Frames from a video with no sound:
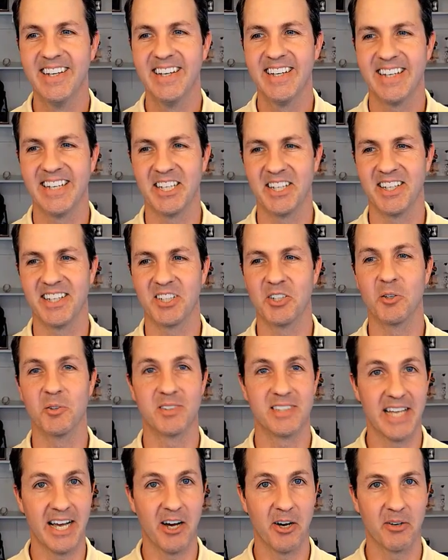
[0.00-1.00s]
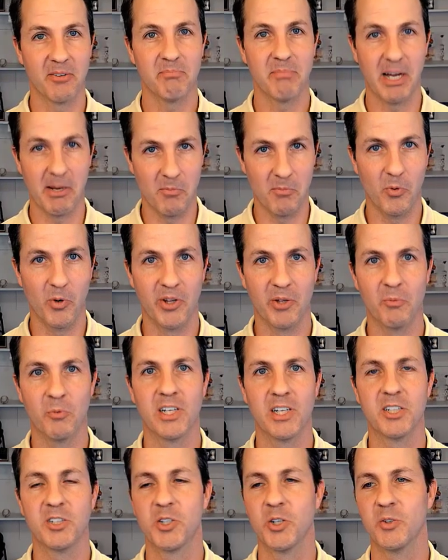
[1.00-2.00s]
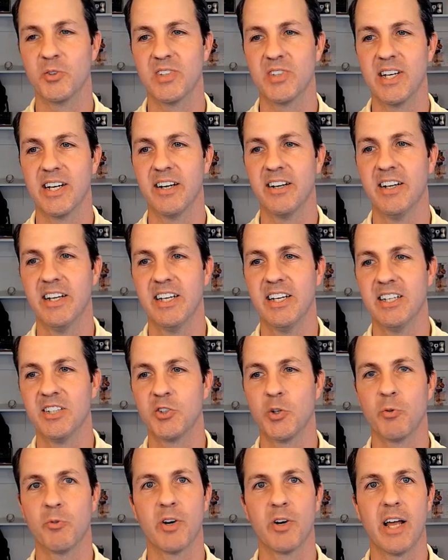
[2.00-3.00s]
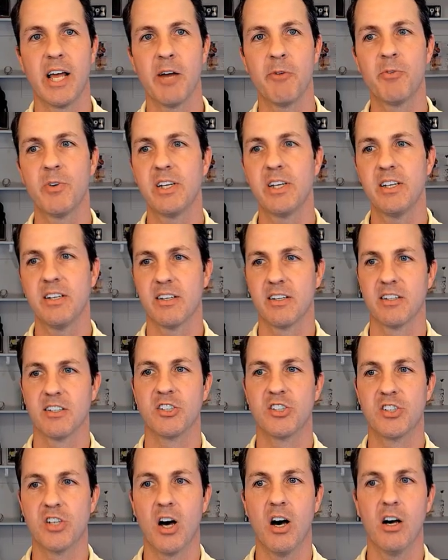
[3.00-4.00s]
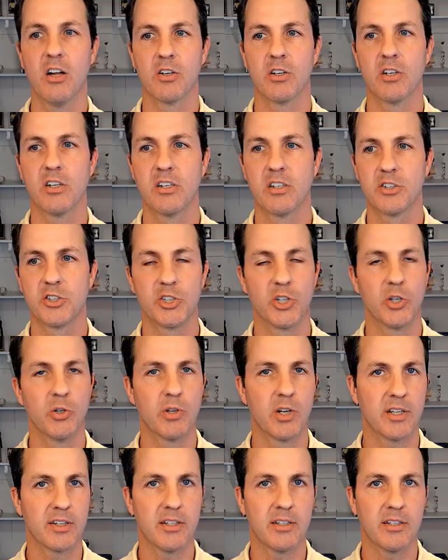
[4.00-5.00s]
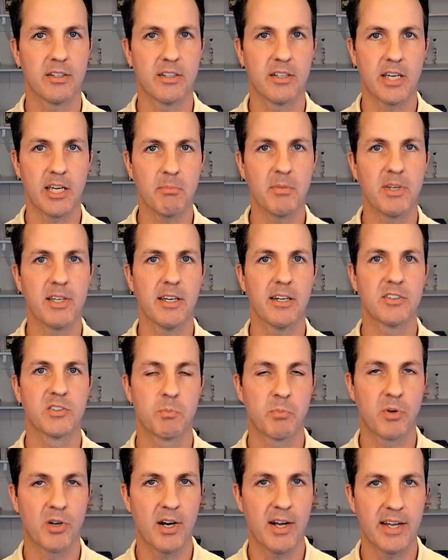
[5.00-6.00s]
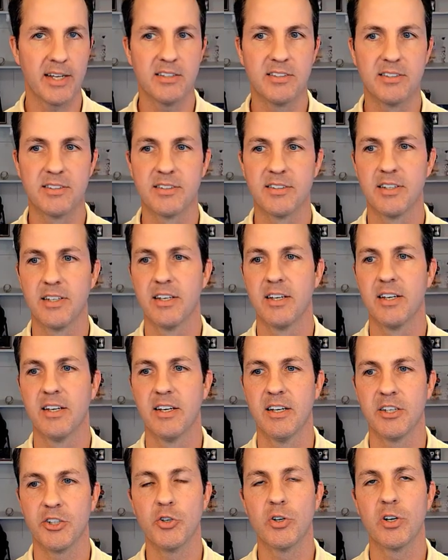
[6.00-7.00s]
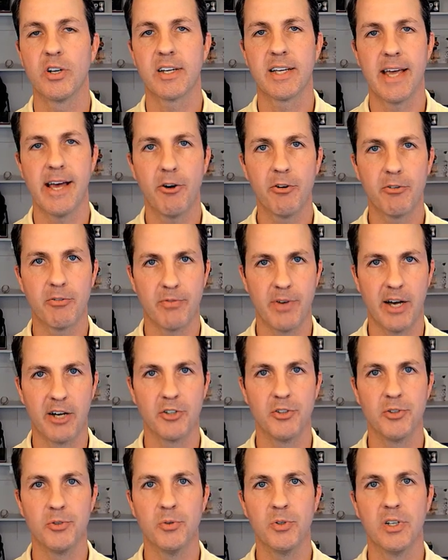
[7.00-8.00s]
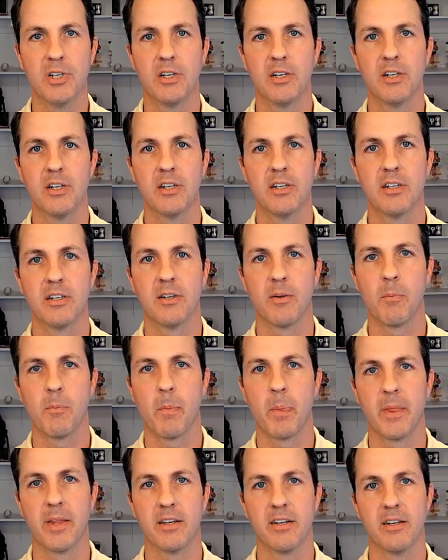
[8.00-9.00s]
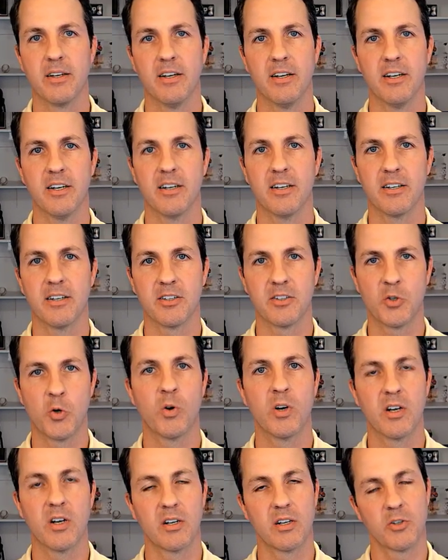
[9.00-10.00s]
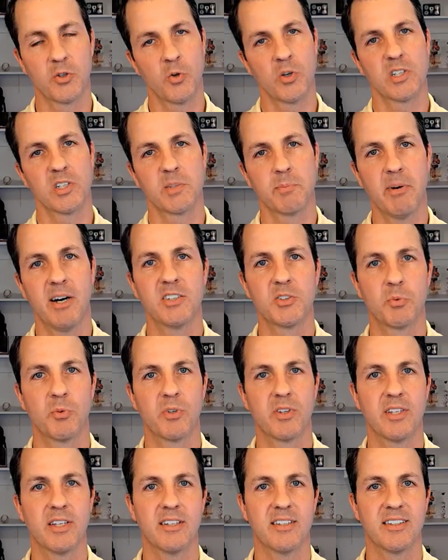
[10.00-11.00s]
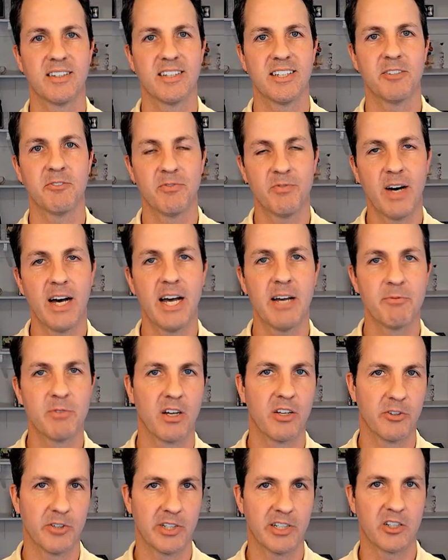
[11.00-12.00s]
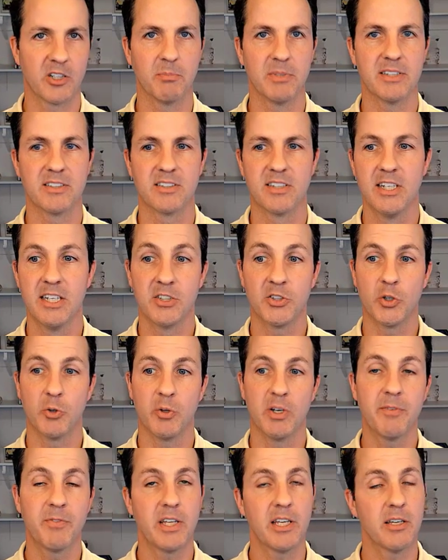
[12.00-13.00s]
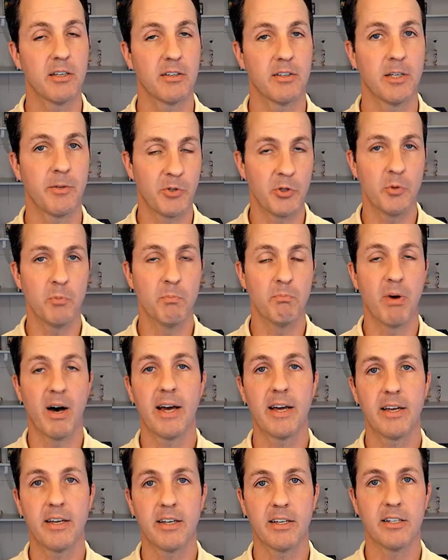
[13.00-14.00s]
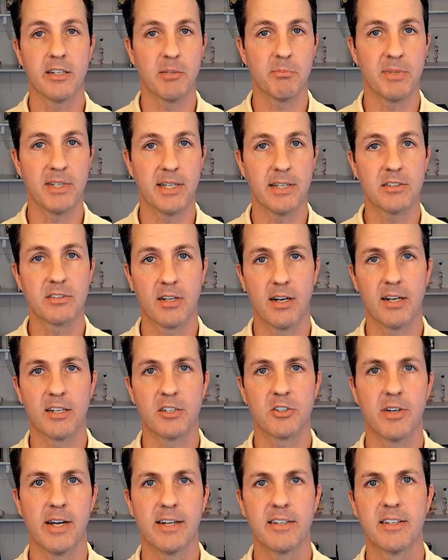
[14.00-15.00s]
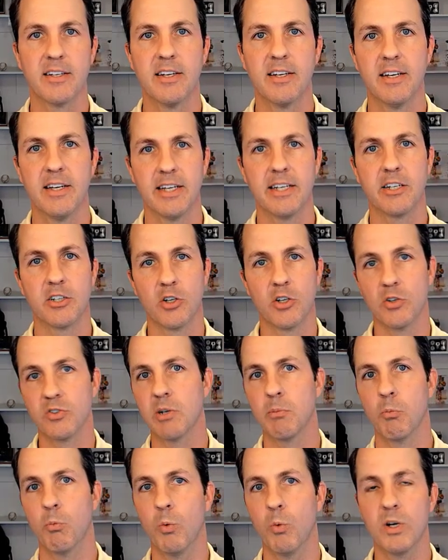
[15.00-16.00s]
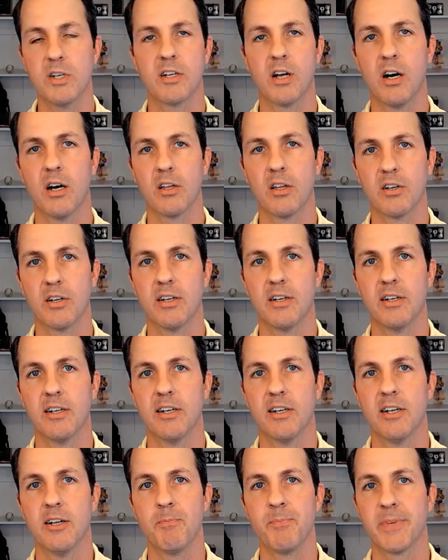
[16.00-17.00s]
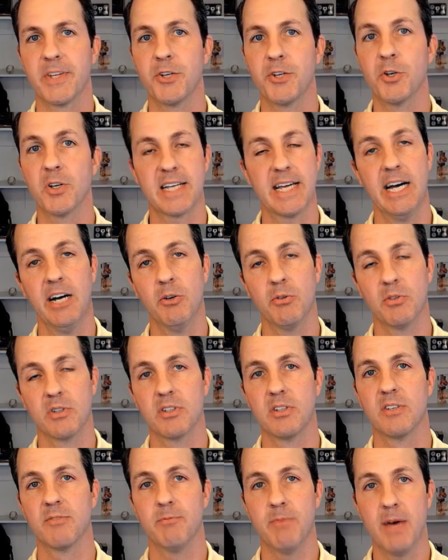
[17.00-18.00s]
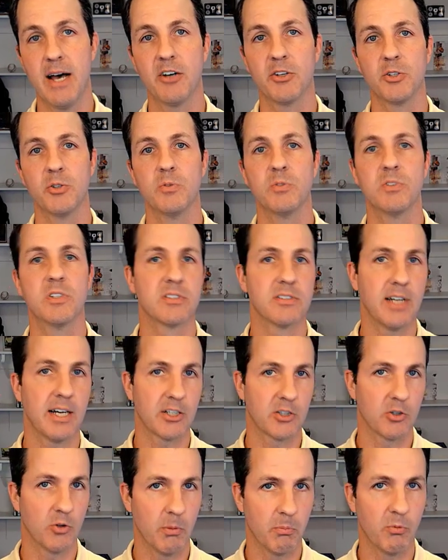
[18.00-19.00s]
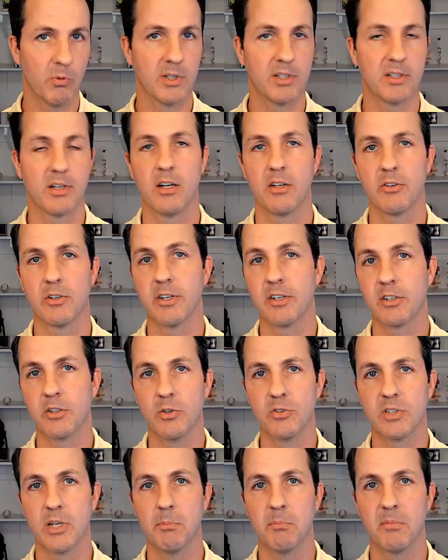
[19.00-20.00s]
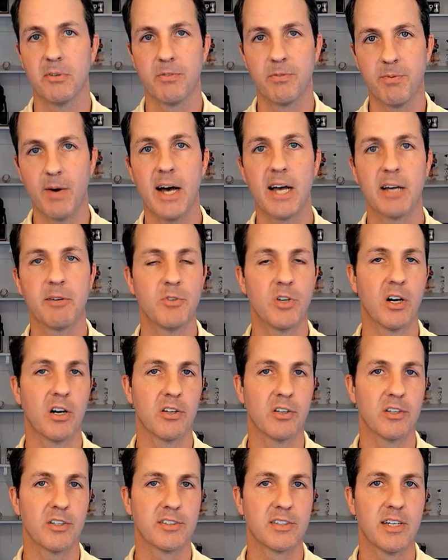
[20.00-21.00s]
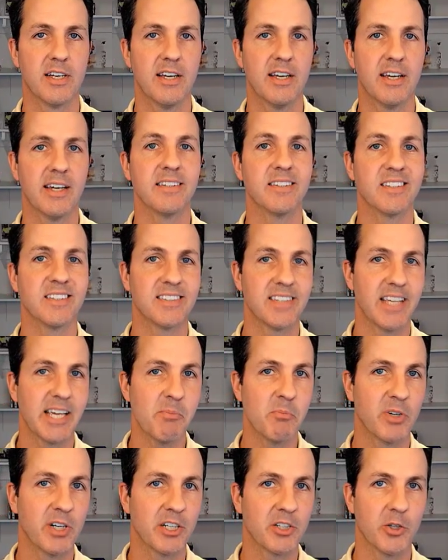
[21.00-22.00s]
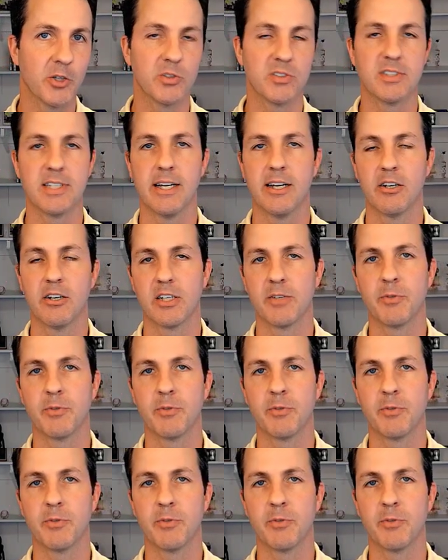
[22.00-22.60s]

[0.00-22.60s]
It goes down by more than what it shows there. So for every dollar shown on the MES price, your account value corresponds with it in $5 increments. So if you buy an MES contract and it goes up $1, your account value does not go up $1. It goes up $5. And the same when it goes down.